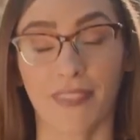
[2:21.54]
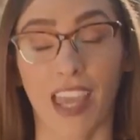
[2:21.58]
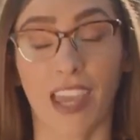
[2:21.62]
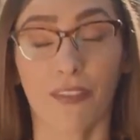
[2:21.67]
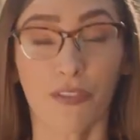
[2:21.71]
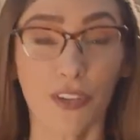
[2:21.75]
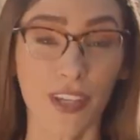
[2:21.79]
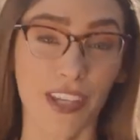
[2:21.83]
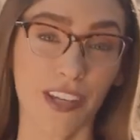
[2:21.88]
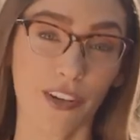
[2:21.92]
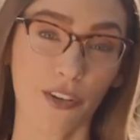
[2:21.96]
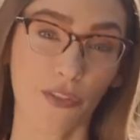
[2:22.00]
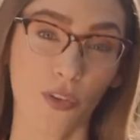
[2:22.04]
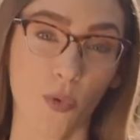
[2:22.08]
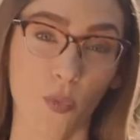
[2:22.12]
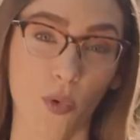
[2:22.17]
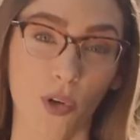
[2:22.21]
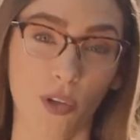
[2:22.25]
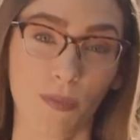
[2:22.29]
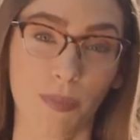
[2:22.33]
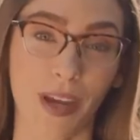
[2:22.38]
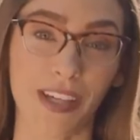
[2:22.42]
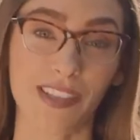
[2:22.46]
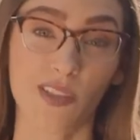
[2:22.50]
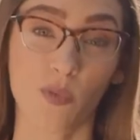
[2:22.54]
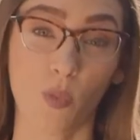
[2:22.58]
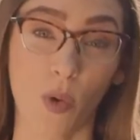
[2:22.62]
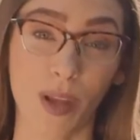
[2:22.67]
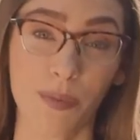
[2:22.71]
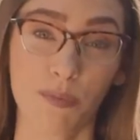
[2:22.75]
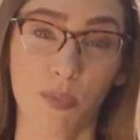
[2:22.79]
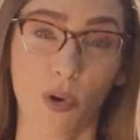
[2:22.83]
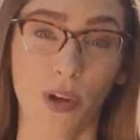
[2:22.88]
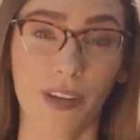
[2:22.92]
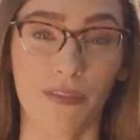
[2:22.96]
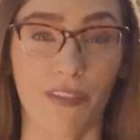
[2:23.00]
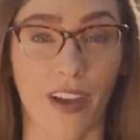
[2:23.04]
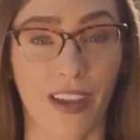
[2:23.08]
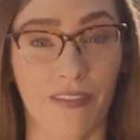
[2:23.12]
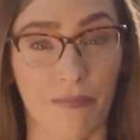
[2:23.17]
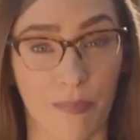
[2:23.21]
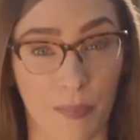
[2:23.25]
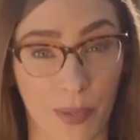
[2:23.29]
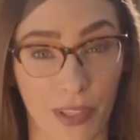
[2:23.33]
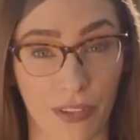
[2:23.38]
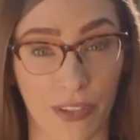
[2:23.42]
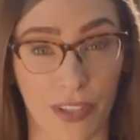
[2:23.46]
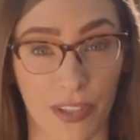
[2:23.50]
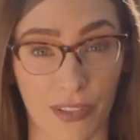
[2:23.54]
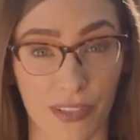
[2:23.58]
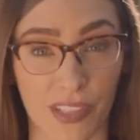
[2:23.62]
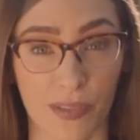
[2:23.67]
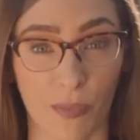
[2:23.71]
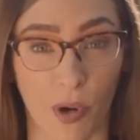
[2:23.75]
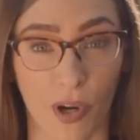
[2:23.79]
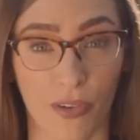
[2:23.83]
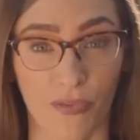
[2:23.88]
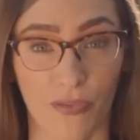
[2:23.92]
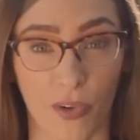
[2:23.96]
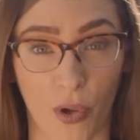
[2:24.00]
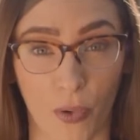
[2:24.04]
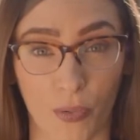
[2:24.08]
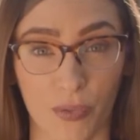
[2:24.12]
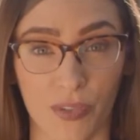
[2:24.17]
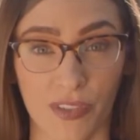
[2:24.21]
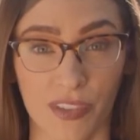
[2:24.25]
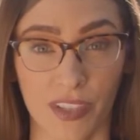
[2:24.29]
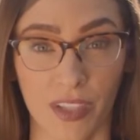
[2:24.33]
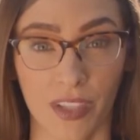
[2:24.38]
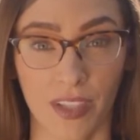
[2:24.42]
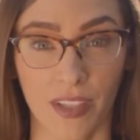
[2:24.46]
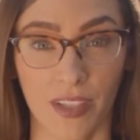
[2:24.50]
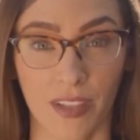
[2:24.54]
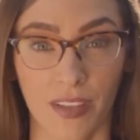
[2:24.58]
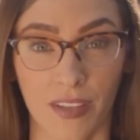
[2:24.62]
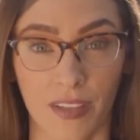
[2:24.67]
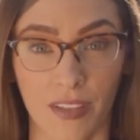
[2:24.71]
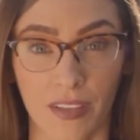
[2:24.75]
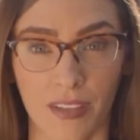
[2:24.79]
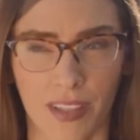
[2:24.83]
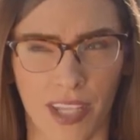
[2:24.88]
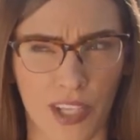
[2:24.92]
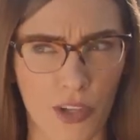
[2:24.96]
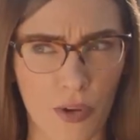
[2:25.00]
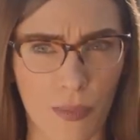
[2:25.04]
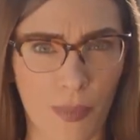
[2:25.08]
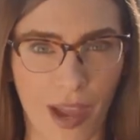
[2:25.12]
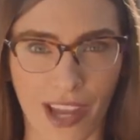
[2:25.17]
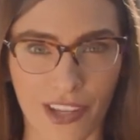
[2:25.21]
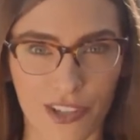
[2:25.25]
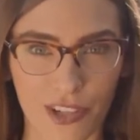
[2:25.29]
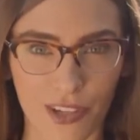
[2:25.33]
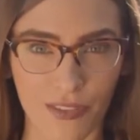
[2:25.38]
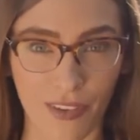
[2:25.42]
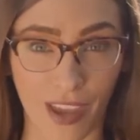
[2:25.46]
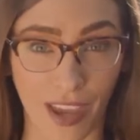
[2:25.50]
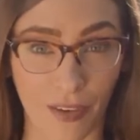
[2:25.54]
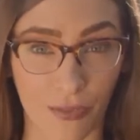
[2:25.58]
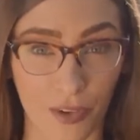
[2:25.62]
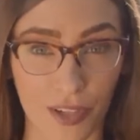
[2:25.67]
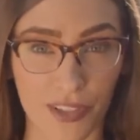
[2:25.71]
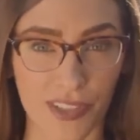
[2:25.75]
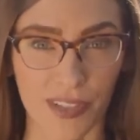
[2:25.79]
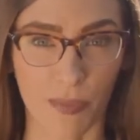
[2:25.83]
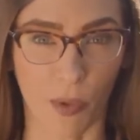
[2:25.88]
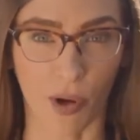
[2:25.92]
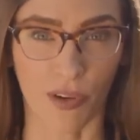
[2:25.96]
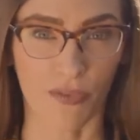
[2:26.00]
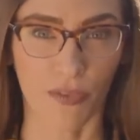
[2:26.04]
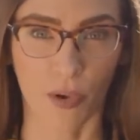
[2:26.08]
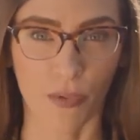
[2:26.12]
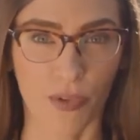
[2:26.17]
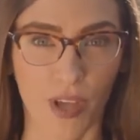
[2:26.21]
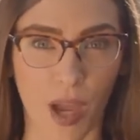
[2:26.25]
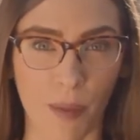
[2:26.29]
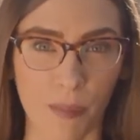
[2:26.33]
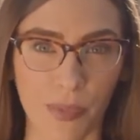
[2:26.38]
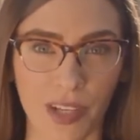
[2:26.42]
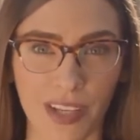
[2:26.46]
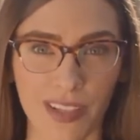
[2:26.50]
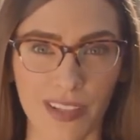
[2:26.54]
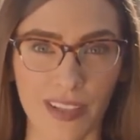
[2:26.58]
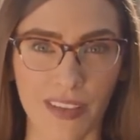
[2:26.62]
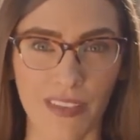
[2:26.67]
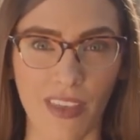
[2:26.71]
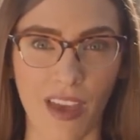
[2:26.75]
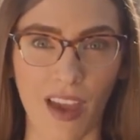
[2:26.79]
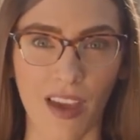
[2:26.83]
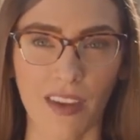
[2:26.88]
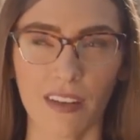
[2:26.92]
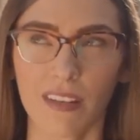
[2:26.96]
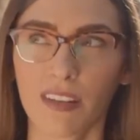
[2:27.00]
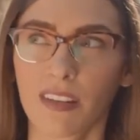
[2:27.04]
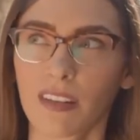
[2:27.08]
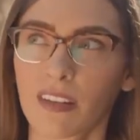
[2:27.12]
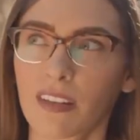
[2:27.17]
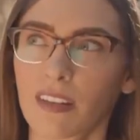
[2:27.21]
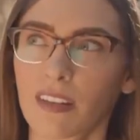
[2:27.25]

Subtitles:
Every year, the world buys 1.5 billion smartphones. Can you imagine if every smartphone company did that?